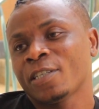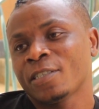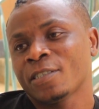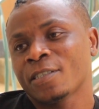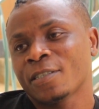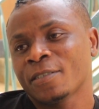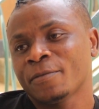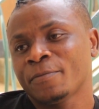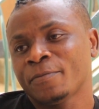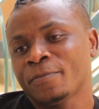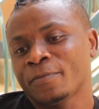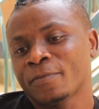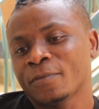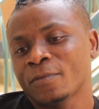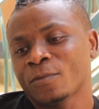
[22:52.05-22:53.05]
things
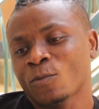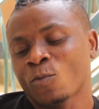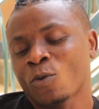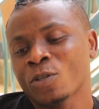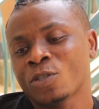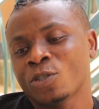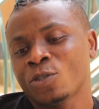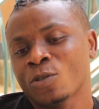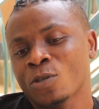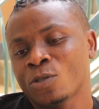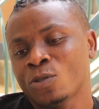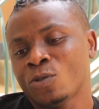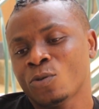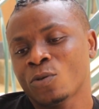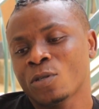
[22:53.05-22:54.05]
what you
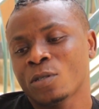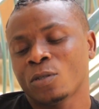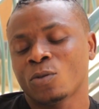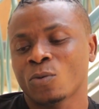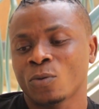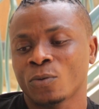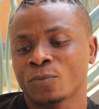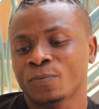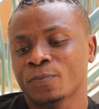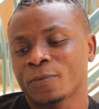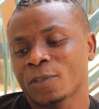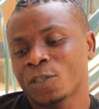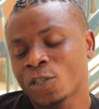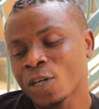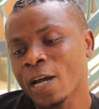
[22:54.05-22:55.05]
just do is to
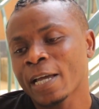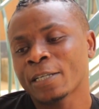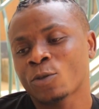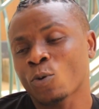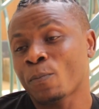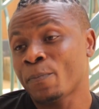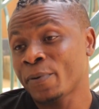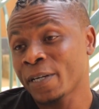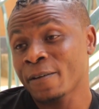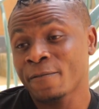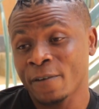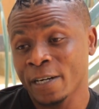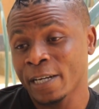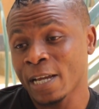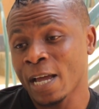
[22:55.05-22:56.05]
try to pray
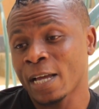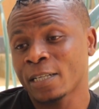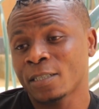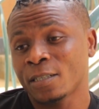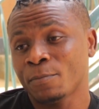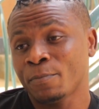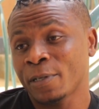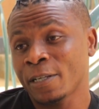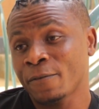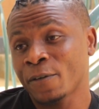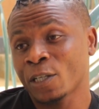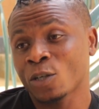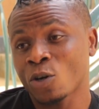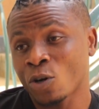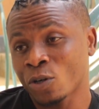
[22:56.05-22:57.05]
very hard,
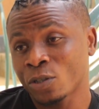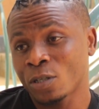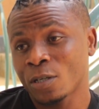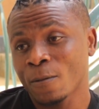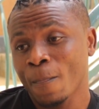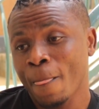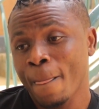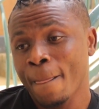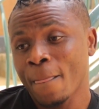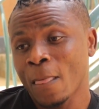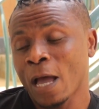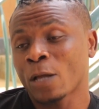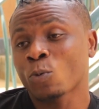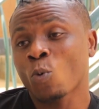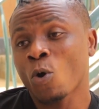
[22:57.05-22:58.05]
believe in God,
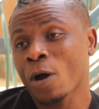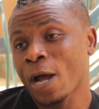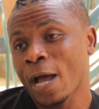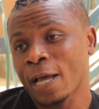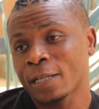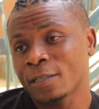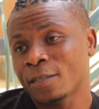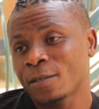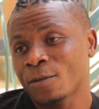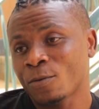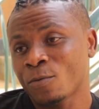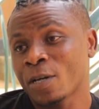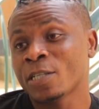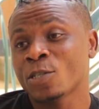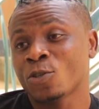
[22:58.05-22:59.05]
and work hard.
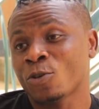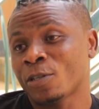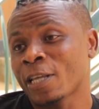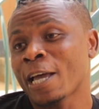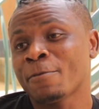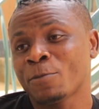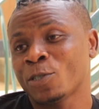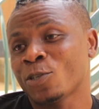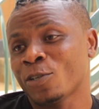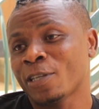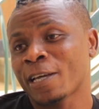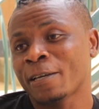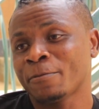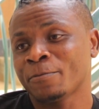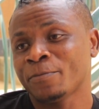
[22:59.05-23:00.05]
When is your time is your
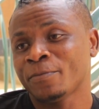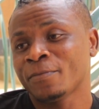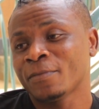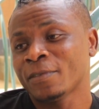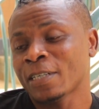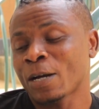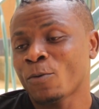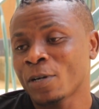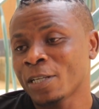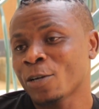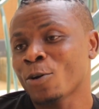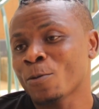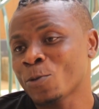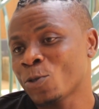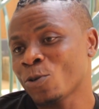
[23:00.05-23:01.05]
time. And when
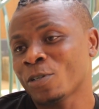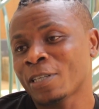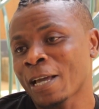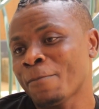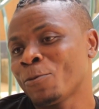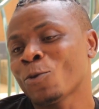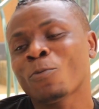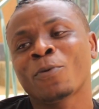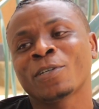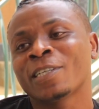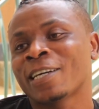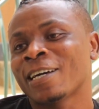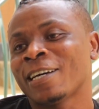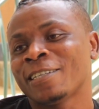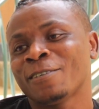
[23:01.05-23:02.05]
it comes to your time,
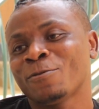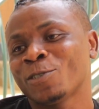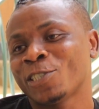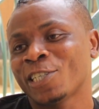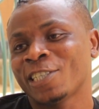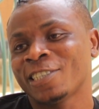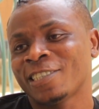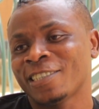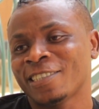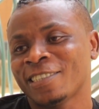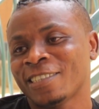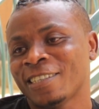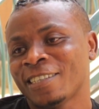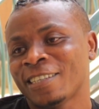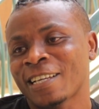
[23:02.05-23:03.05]
nobody can even change it.
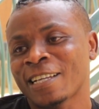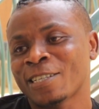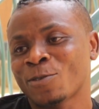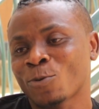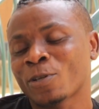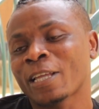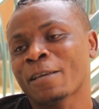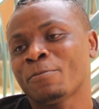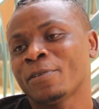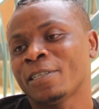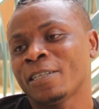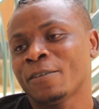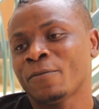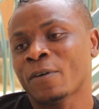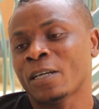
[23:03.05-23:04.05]
That is what I
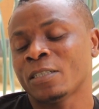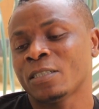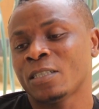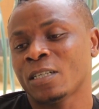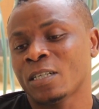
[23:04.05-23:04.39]
believe. And